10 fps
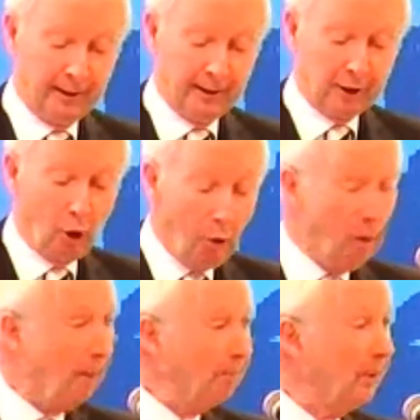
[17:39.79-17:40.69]

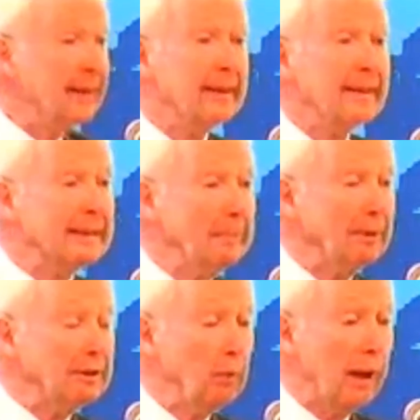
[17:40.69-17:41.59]
Co-op, the
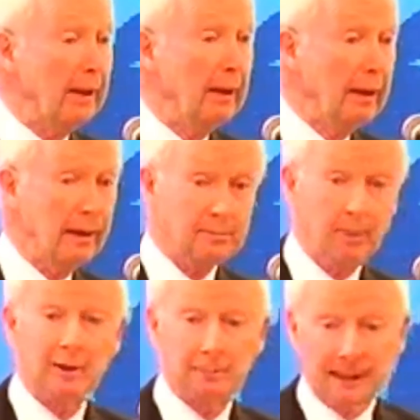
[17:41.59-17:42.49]
simplest way, it's
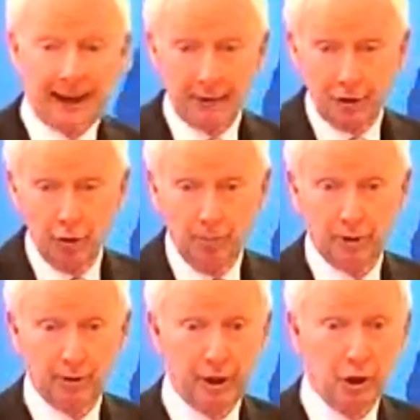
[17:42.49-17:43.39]
possible, Gareth, you
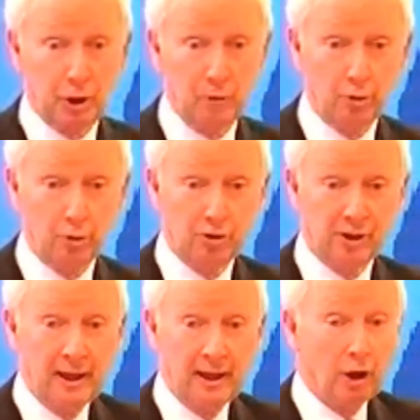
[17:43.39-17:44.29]
brought in Jim Jukes.
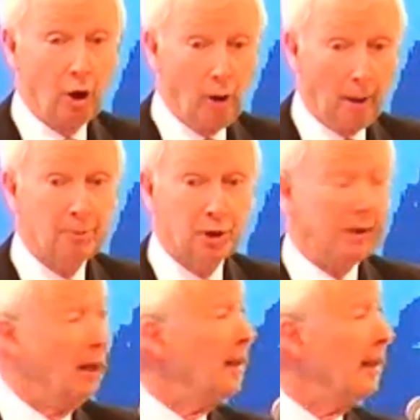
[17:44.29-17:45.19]

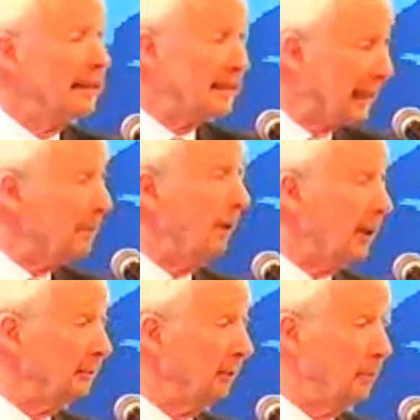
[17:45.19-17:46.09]
Co-option, it's still
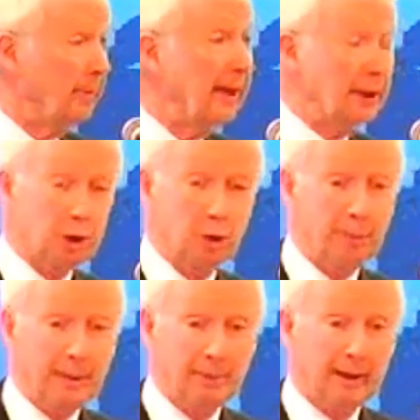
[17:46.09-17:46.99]
possible to bring in 2
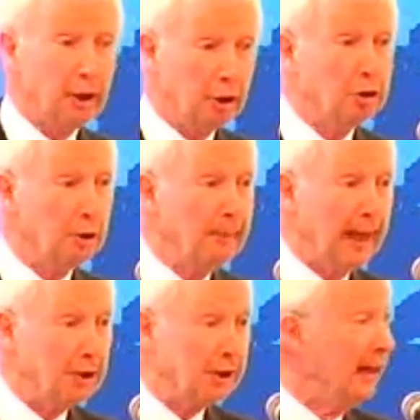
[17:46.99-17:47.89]
people. And could you
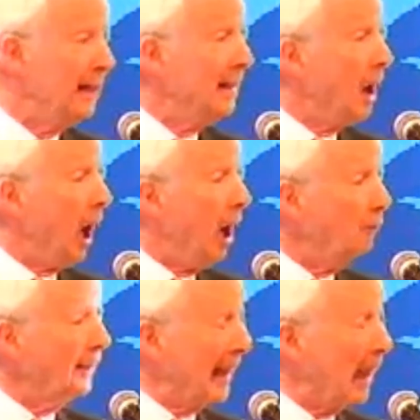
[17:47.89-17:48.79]
imagine how
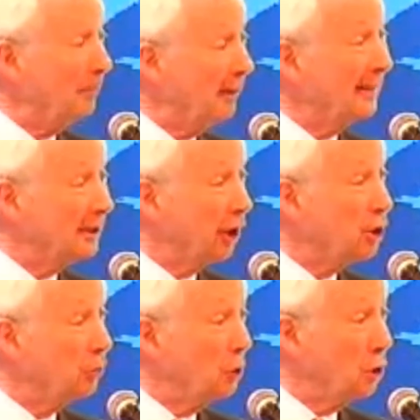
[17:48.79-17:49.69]
the cabinet
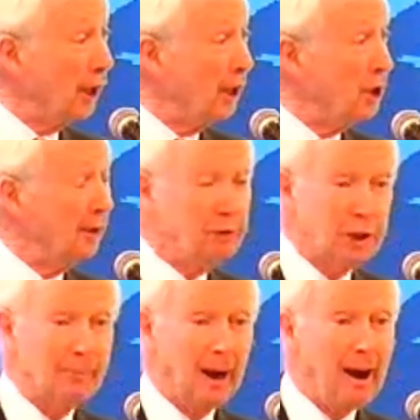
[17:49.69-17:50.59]
discussion would change if
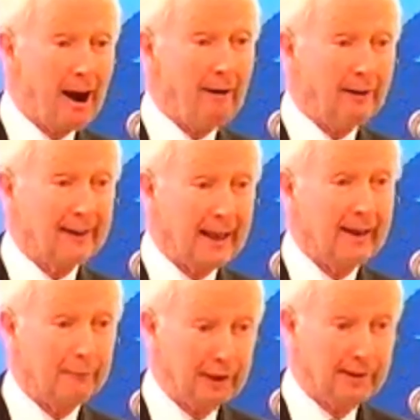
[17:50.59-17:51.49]
Jim O'Hara, the
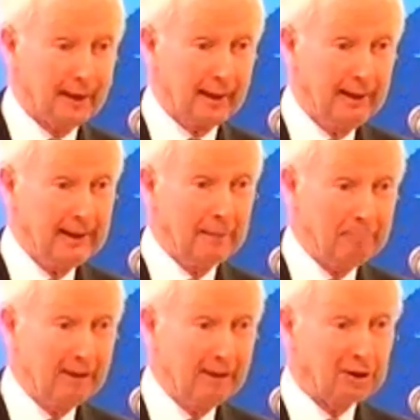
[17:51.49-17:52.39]
head of Intel, and
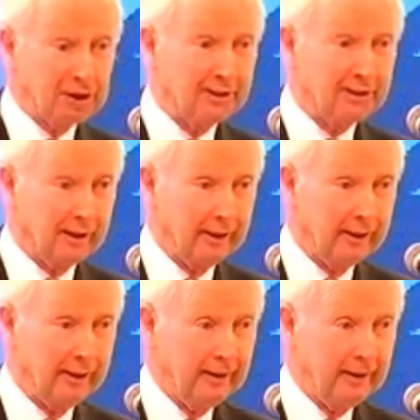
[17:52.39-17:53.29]
Peter Sutherland
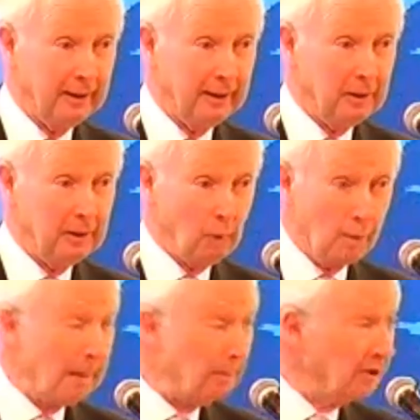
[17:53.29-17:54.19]
were
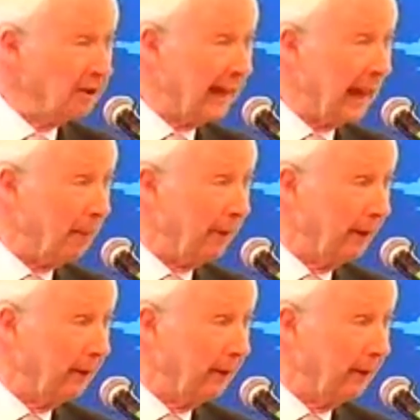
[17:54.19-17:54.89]
members of cabinet?